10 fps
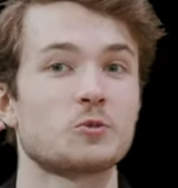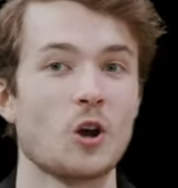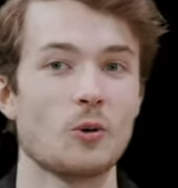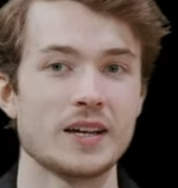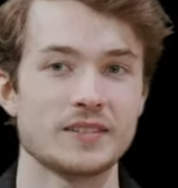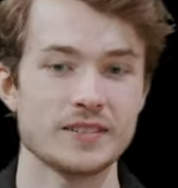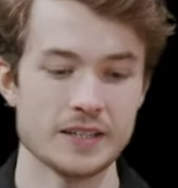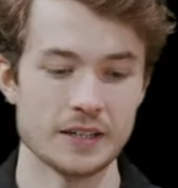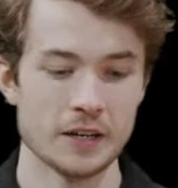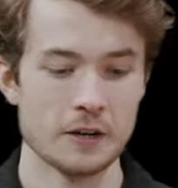row I
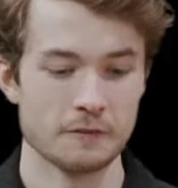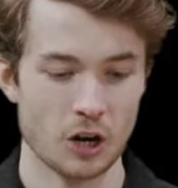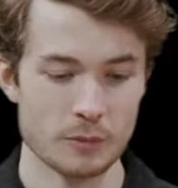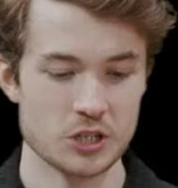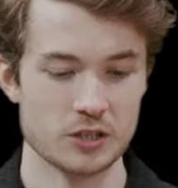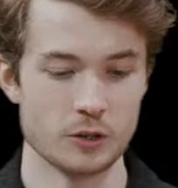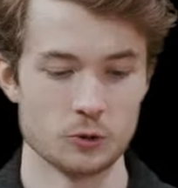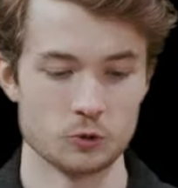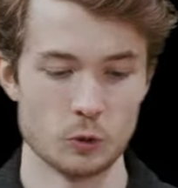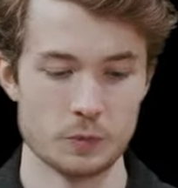see from each of those
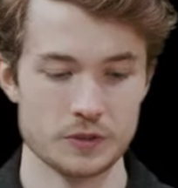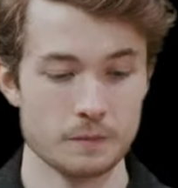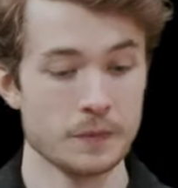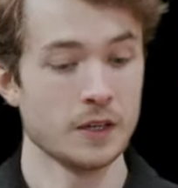groups.